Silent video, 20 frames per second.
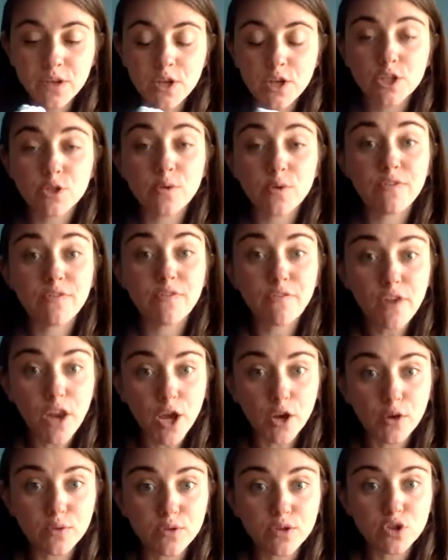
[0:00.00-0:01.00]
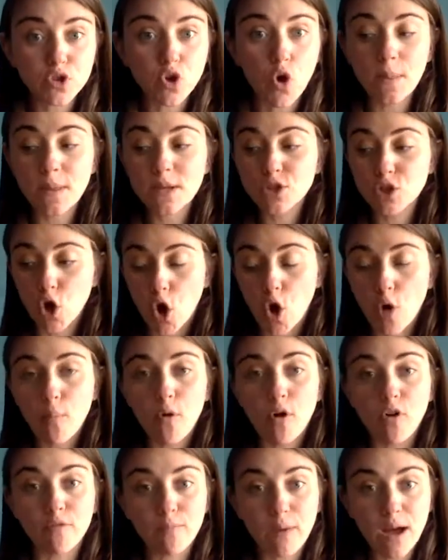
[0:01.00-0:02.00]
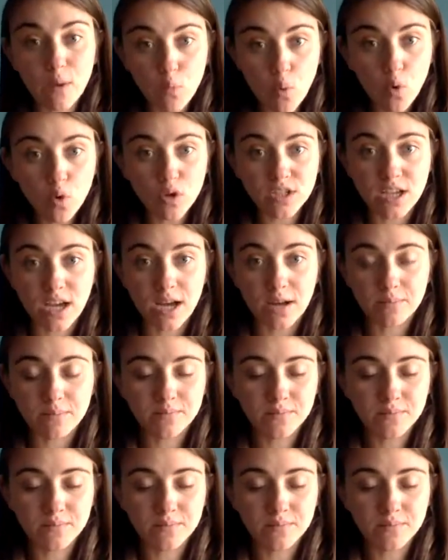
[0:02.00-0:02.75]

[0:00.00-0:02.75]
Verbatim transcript: so it floats on the top of my water.